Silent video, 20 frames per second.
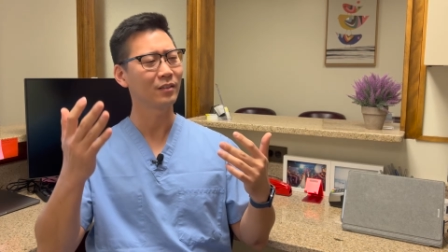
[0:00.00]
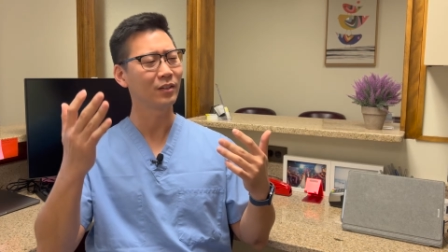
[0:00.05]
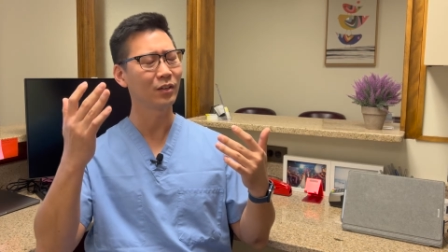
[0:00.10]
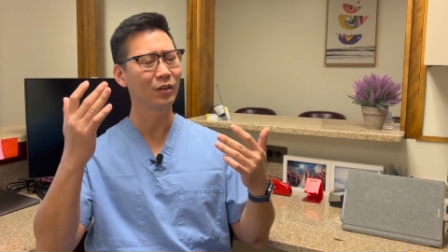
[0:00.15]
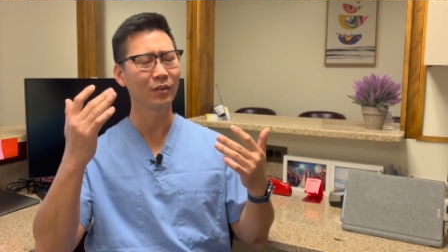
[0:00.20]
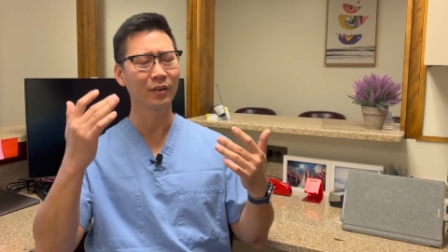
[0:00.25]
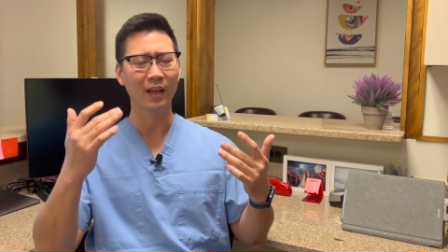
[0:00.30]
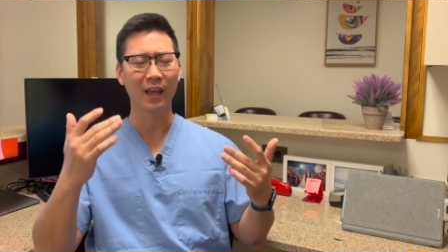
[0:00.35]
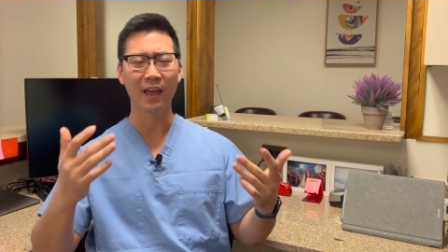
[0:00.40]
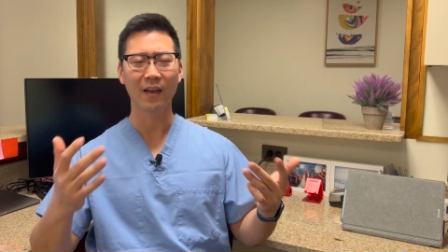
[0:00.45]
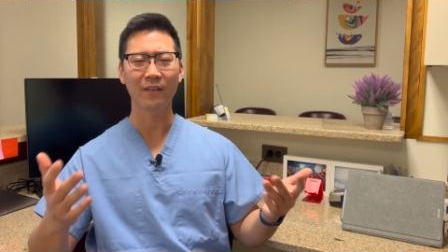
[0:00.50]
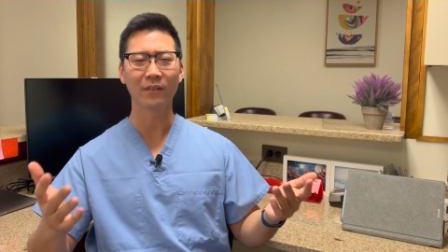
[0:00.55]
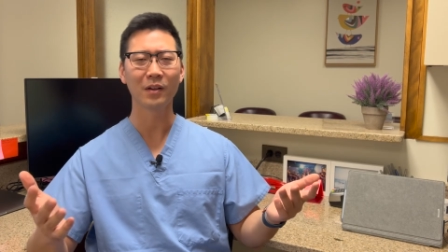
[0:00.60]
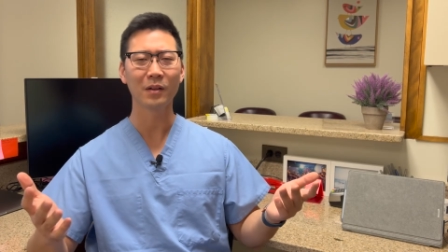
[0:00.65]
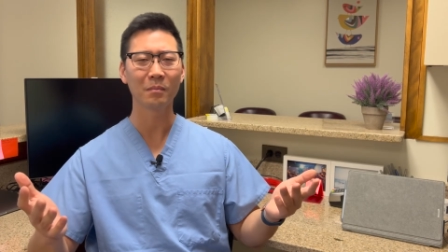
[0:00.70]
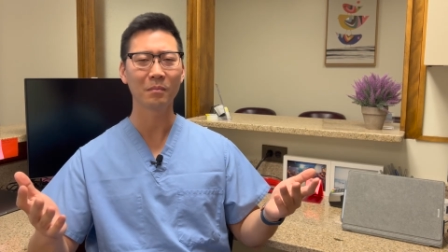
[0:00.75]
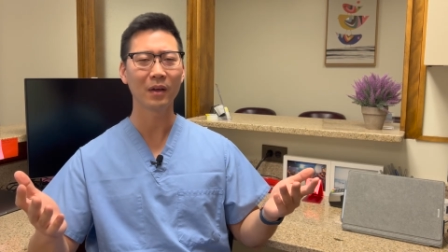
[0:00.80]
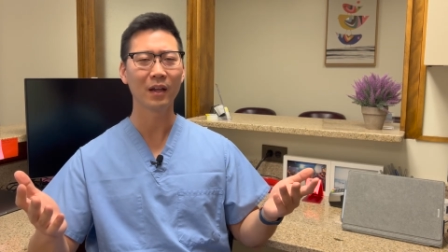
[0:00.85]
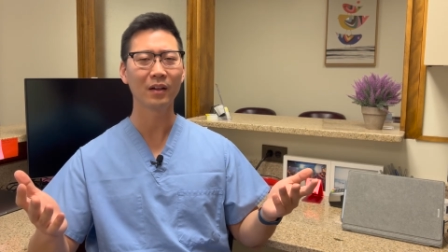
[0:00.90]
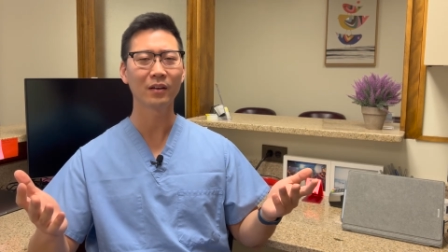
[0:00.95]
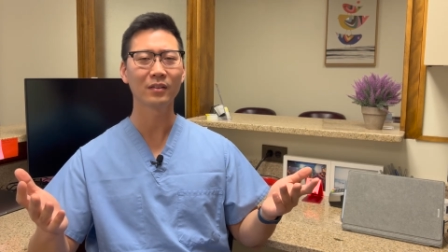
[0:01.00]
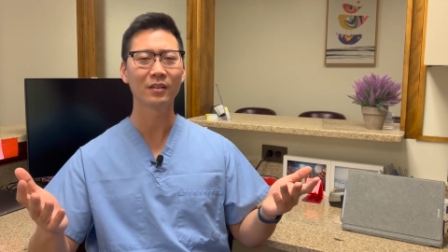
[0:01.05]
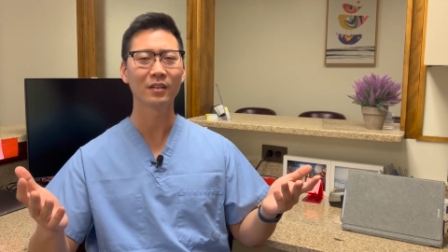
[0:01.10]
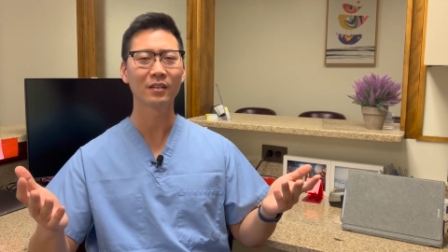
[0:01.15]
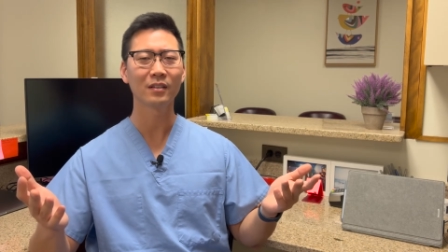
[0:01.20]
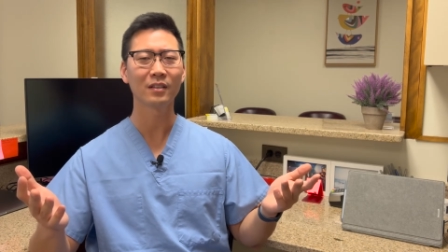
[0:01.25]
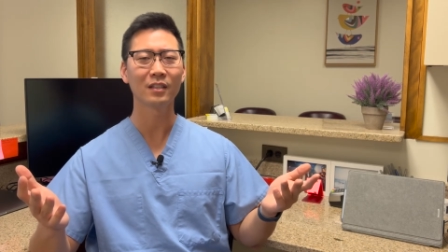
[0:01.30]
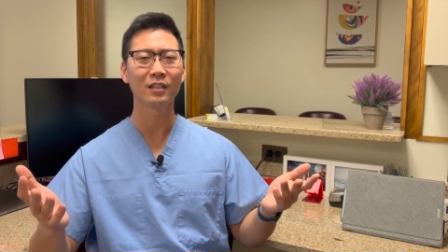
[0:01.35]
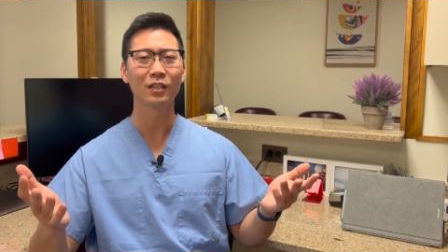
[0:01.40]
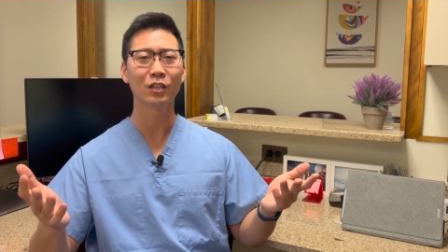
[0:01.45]
you don't have any medical
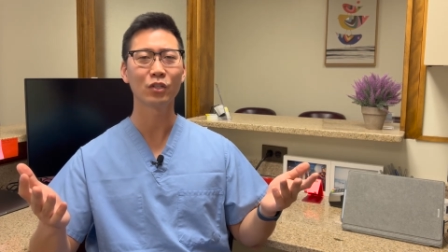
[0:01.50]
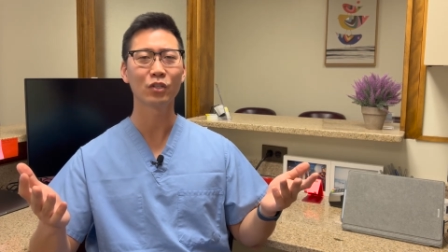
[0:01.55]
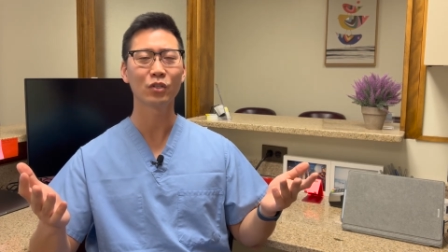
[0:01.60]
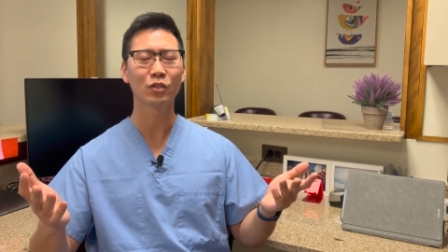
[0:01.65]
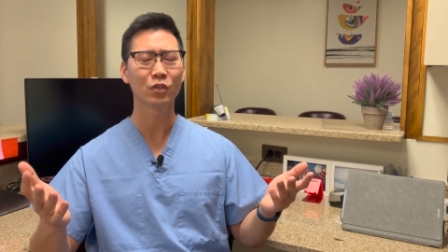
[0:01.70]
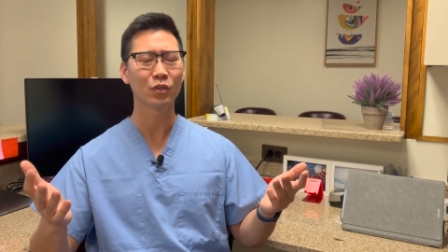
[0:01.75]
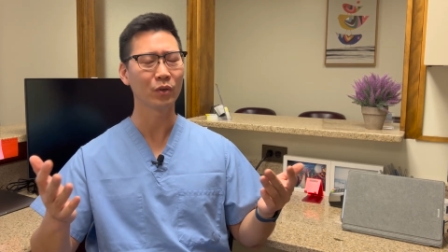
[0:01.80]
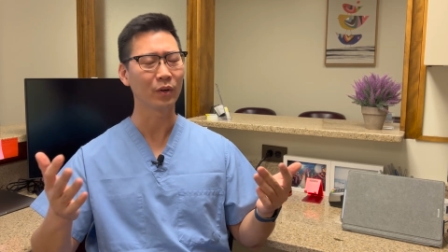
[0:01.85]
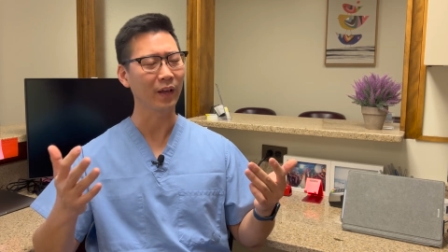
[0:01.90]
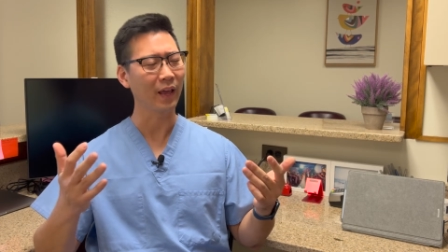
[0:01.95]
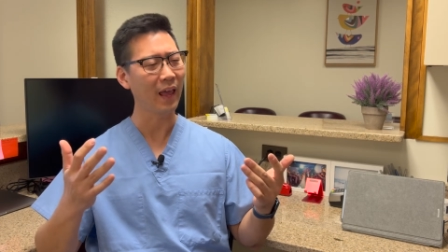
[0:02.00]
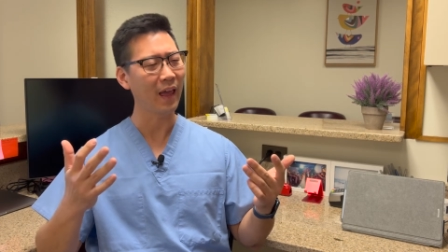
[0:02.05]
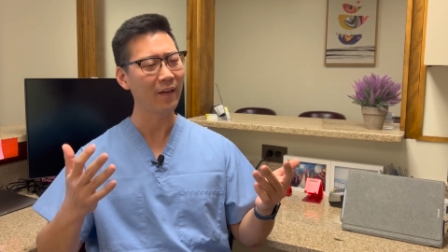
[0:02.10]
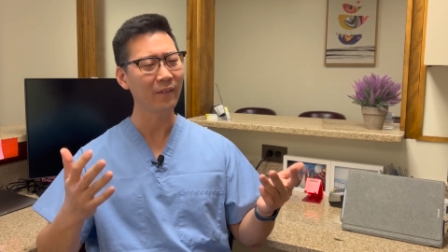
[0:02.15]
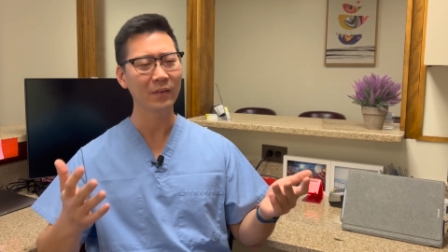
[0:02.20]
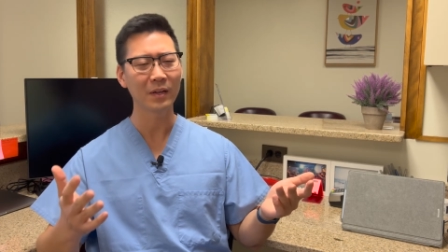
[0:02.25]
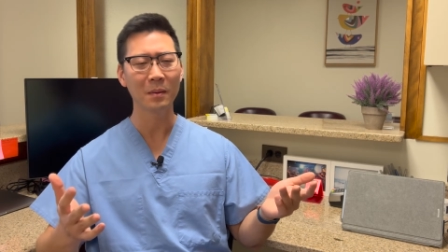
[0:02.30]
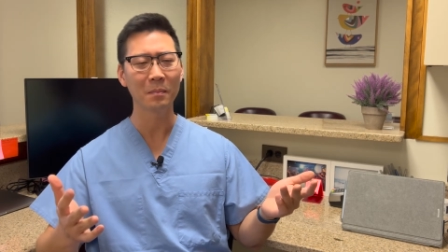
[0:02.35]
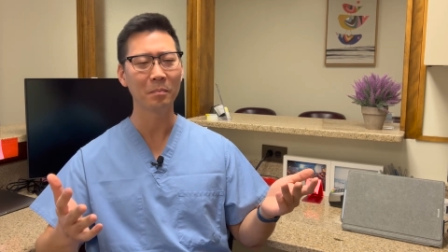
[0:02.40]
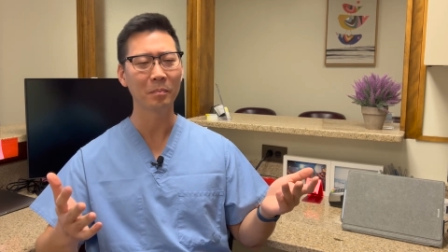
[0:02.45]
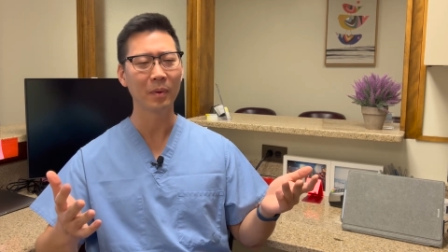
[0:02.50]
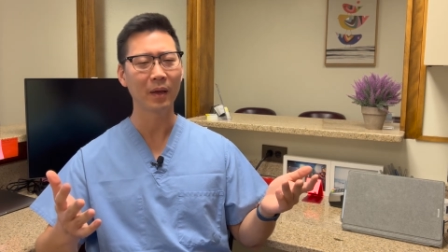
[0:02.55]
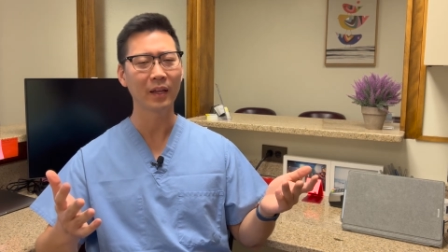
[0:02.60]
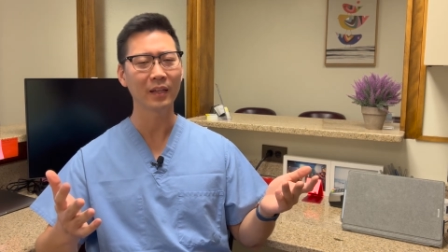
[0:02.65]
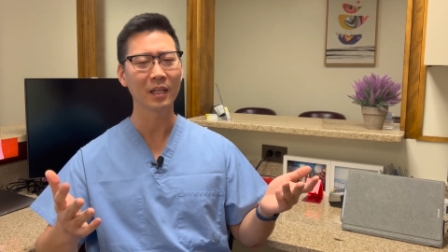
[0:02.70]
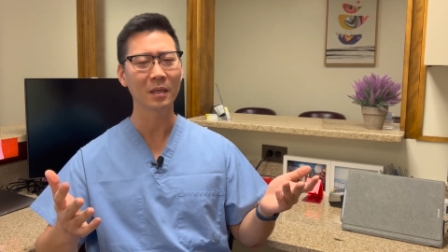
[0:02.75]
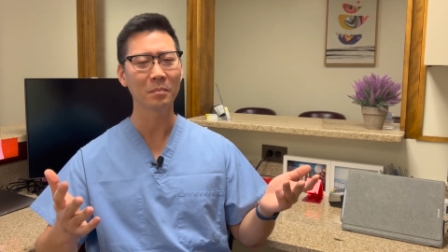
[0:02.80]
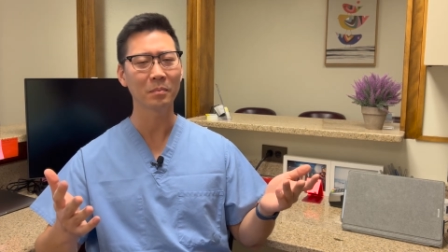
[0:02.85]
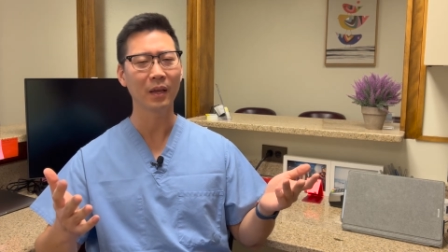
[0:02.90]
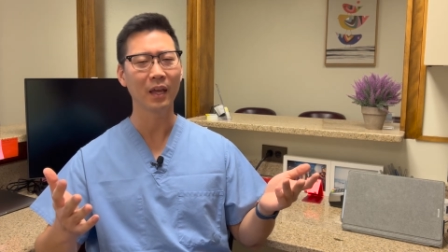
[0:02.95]
conditions, you don't have any
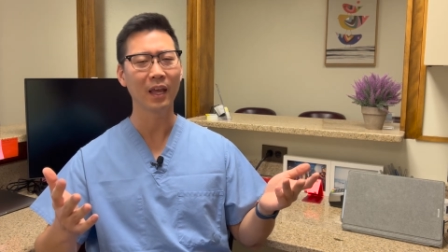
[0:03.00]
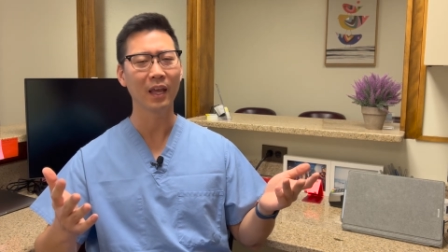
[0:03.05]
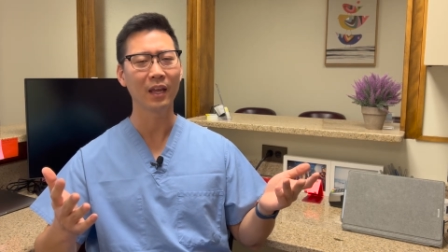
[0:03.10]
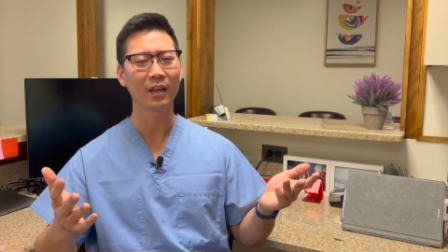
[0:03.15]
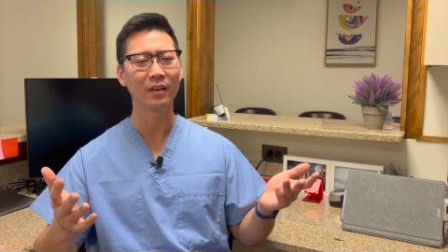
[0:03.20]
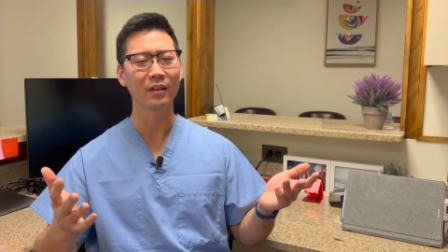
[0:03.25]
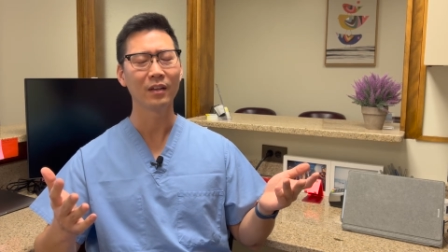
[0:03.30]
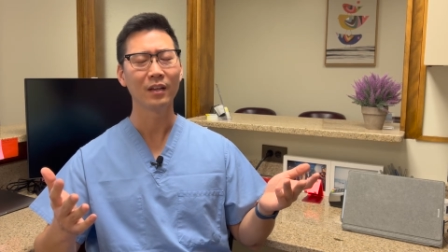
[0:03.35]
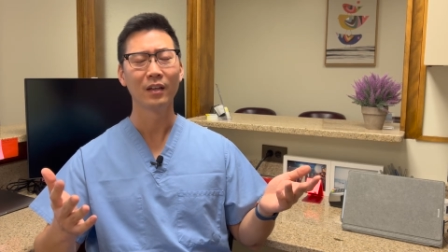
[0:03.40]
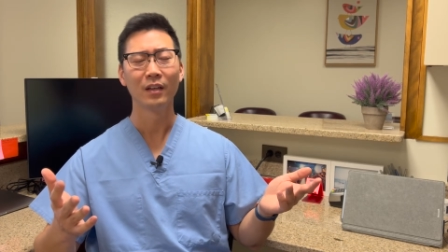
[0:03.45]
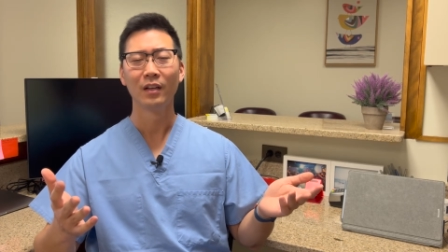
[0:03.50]
belly pain,